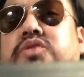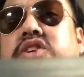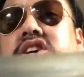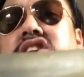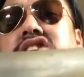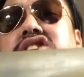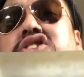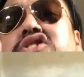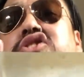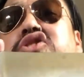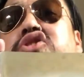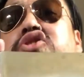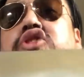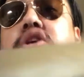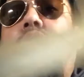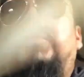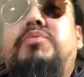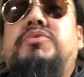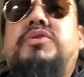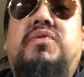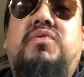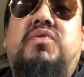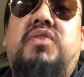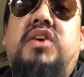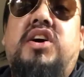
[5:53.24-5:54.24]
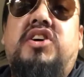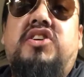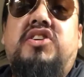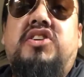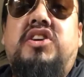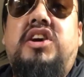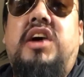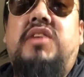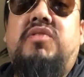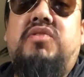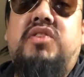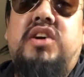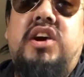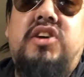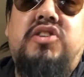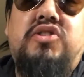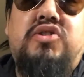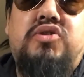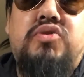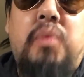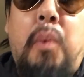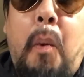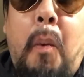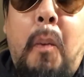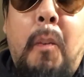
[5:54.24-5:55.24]
I say you sharpen a fucking knife,
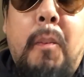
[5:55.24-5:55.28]
guys.